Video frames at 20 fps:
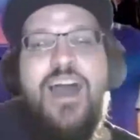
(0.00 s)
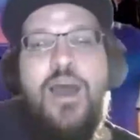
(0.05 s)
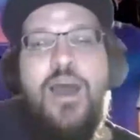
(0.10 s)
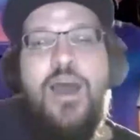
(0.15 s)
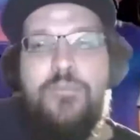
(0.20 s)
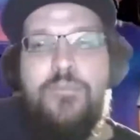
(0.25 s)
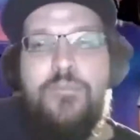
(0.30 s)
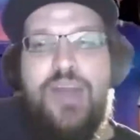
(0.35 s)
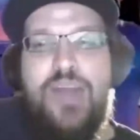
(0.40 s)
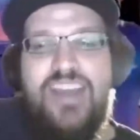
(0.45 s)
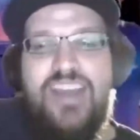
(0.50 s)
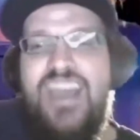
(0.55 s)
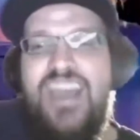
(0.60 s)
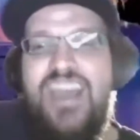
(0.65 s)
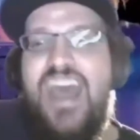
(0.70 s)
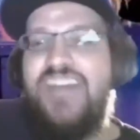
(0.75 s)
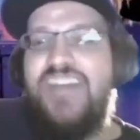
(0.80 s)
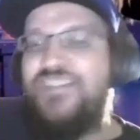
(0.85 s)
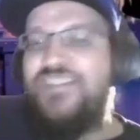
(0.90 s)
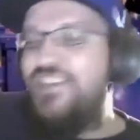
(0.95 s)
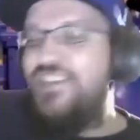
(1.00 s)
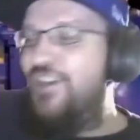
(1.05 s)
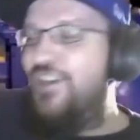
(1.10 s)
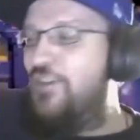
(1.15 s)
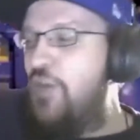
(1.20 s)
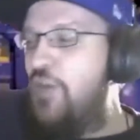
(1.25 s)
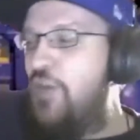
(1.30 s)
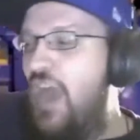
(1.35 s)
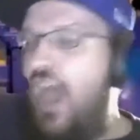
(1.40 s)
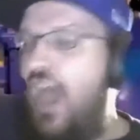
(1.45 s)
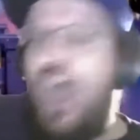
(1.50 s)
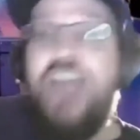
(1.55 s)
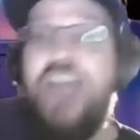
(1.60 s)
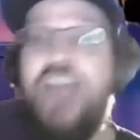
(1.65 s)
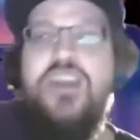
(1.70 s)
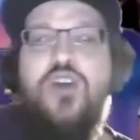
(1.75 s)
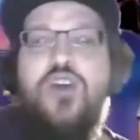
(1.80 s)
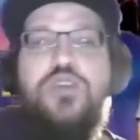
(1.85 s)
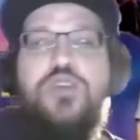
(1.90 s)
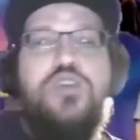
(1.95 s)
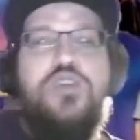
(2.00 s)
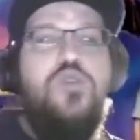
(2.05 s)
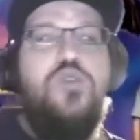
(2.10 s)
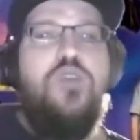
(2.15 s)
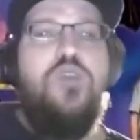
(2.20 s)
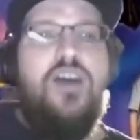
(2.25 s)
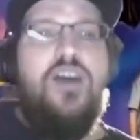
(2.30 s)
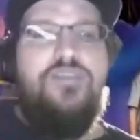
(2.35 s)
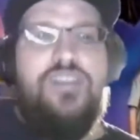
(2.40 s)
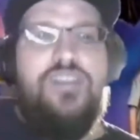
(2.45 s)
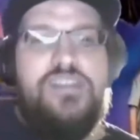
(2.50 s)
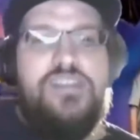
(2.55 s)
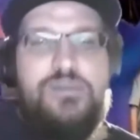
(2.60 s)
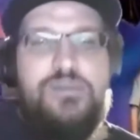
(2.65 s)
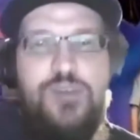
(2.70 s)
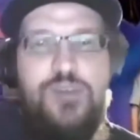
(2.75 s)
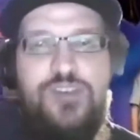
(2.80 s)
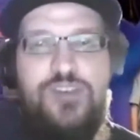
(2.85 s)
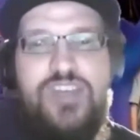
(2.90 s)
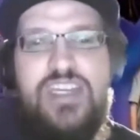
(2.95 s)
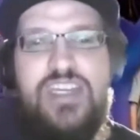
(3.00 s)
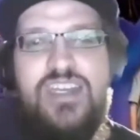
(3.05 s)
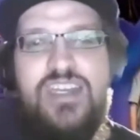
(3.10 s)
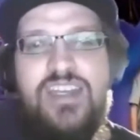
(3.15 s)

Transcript: But yeah, so I know you love this movie.